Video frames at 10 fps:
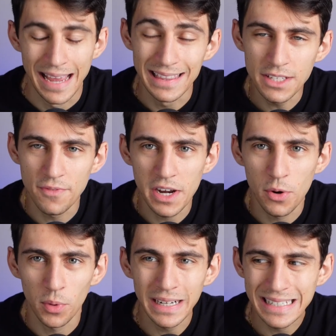In this
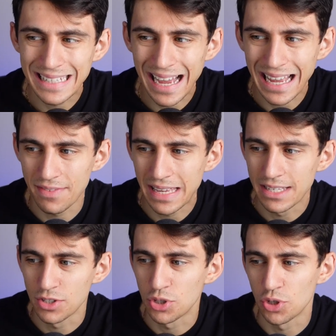video, we're gonna dive
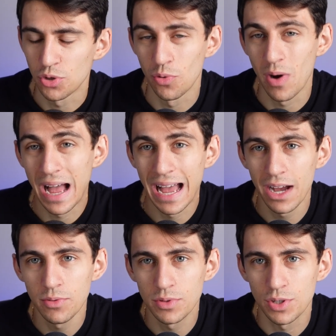into
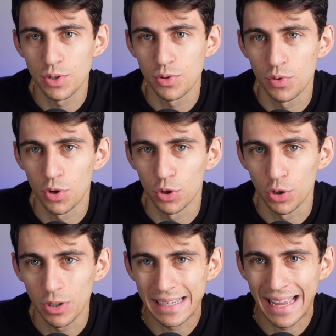how to
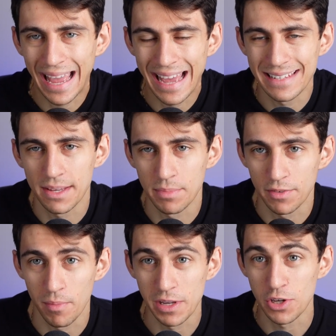look at
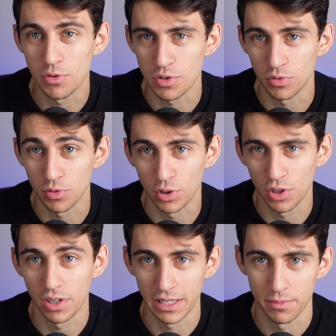something from a user
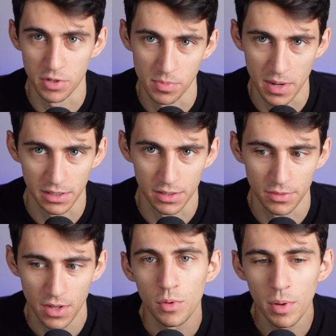login
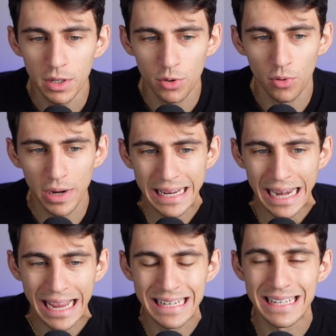perspective. We want to
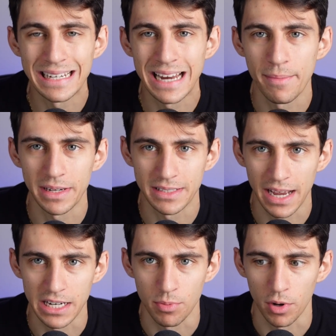create a dynamic
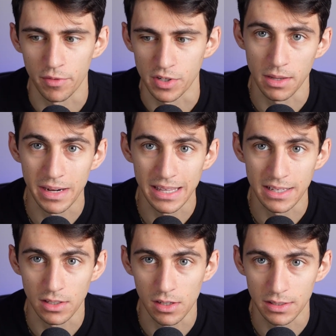dashboard for somebody
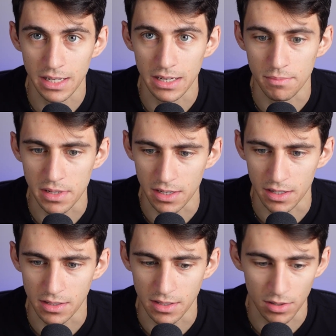that's logged in
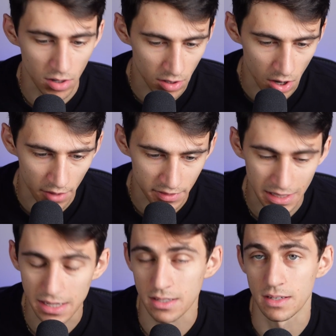because there are
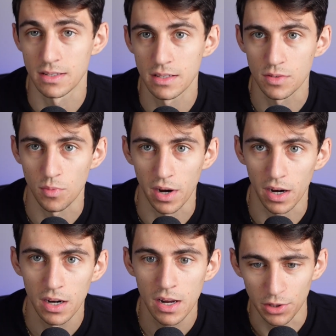often instances
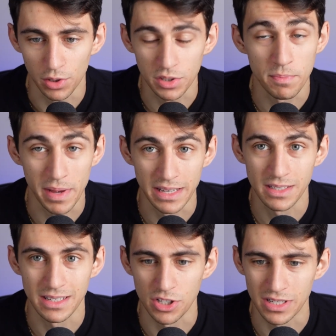where it looks
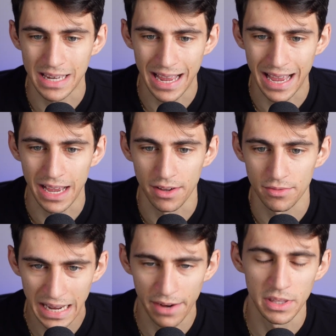best to just
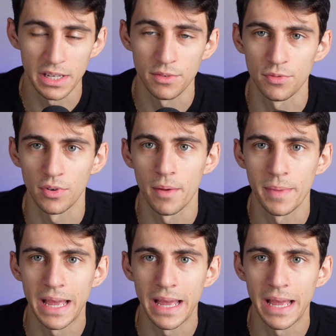have everything from